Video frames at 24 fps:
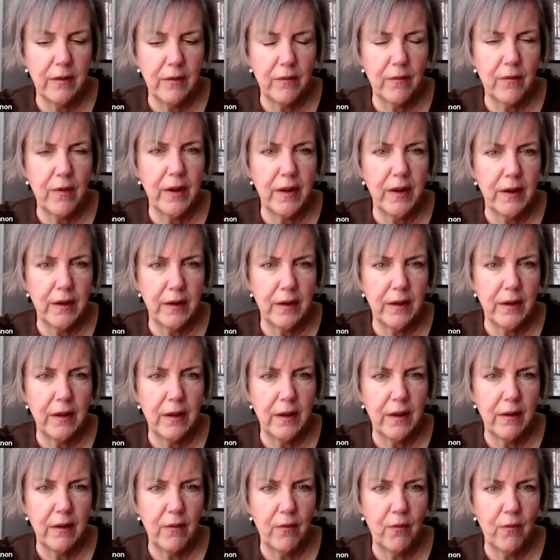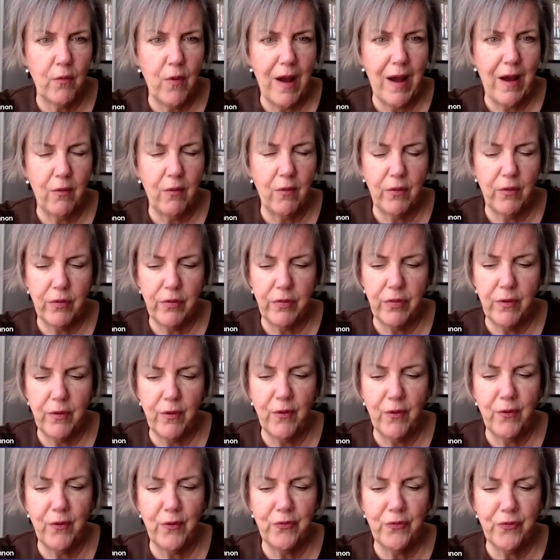Right. Wow,
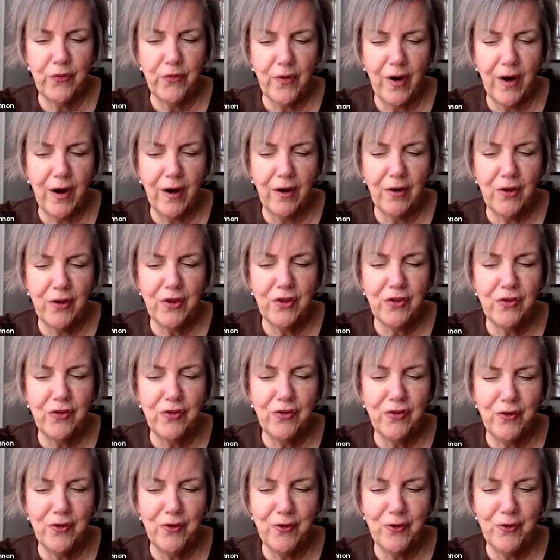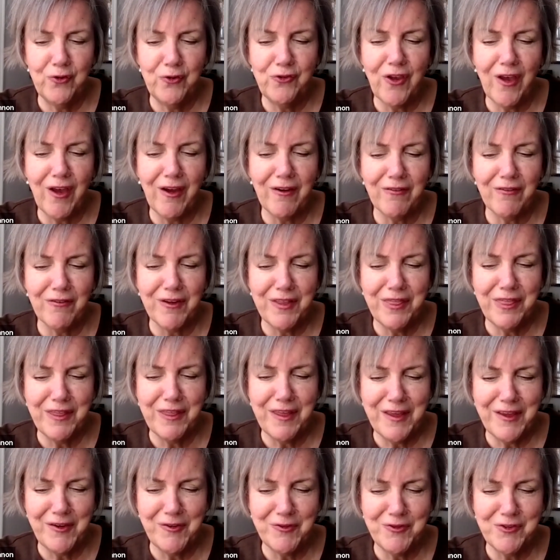those are huge,
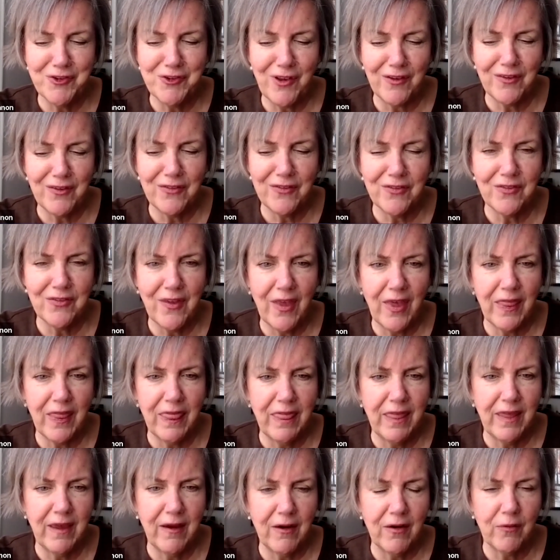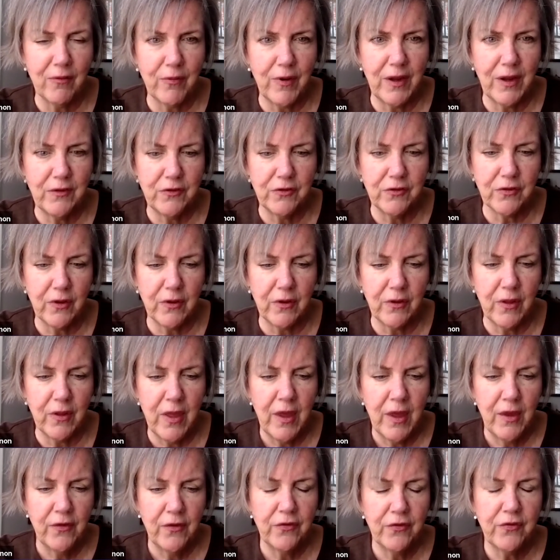everything you just said there, Rachel.
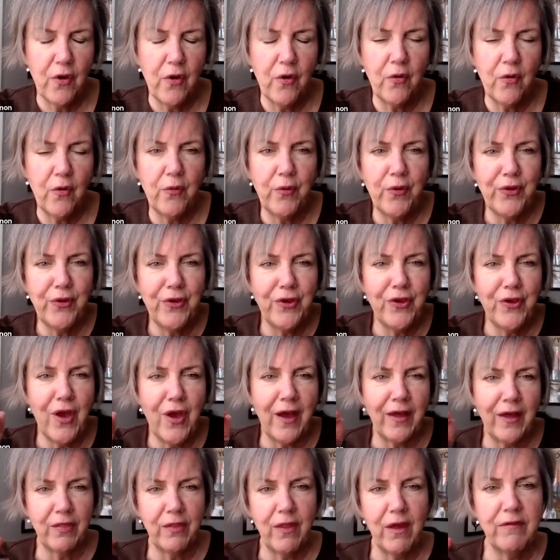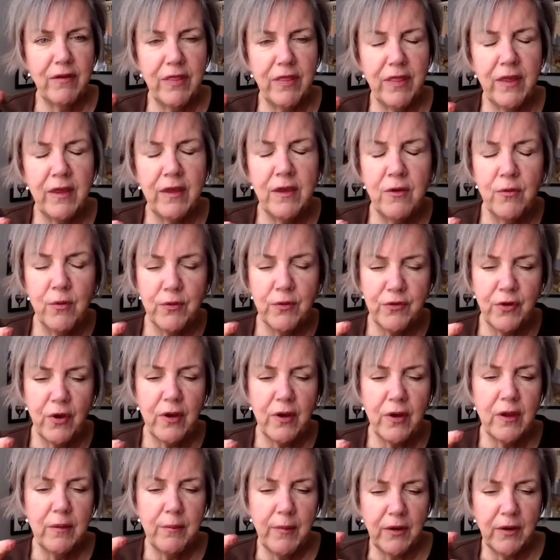So I love it that you were
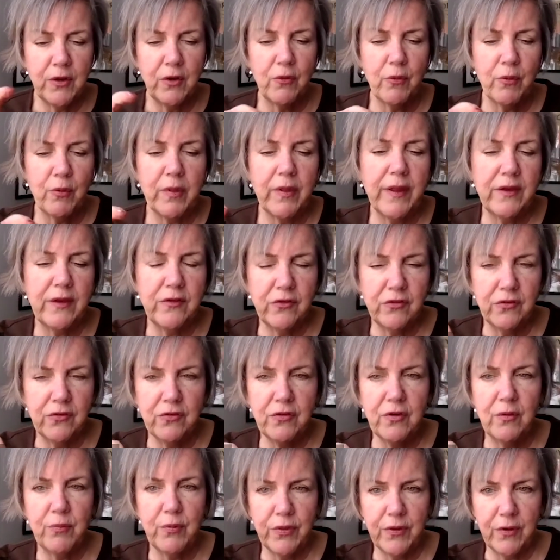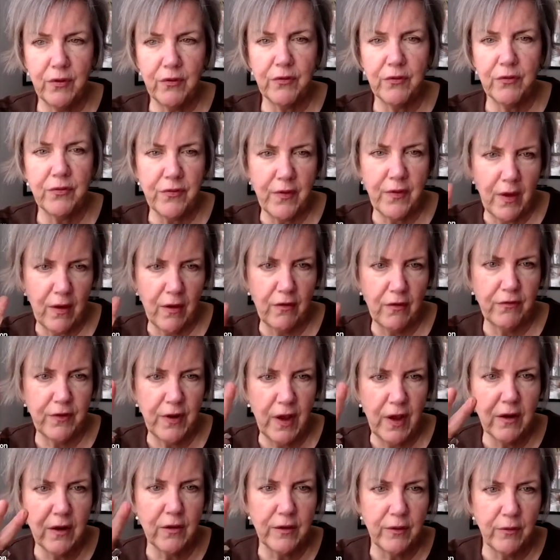talking about your relationship with yourself,
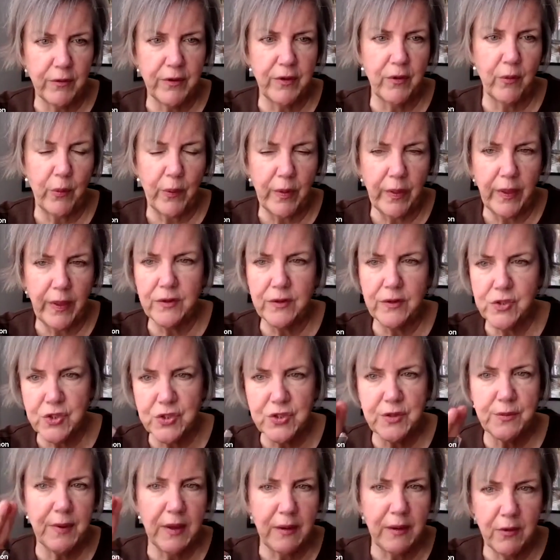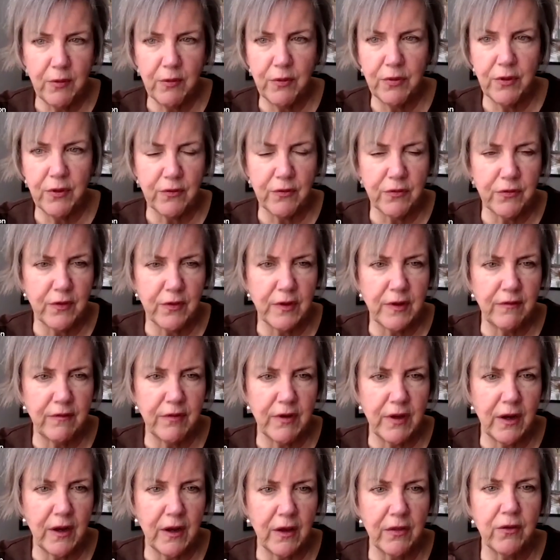not only your relationship maybe with your
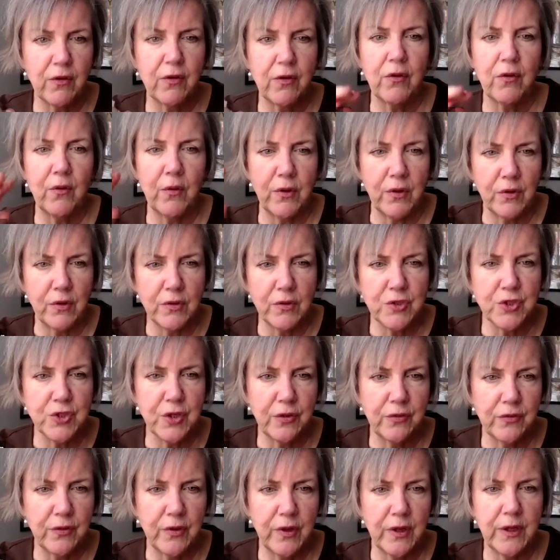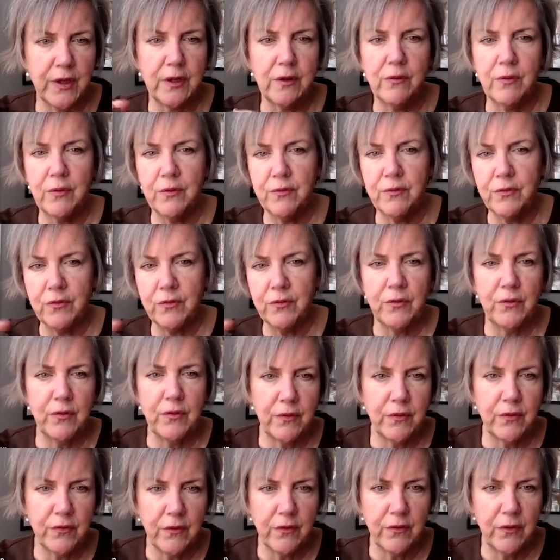significant other or your children or student
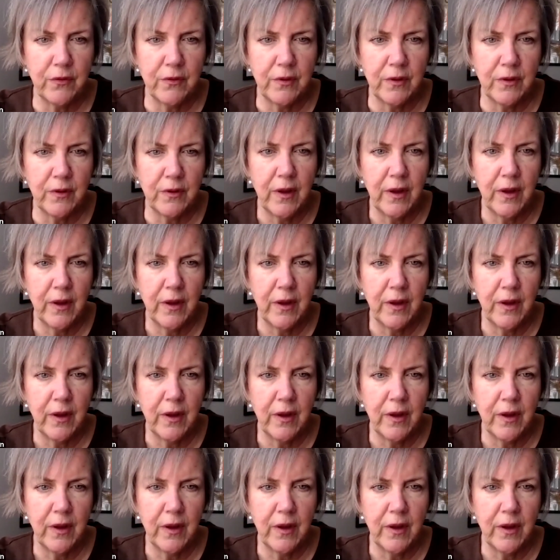to student,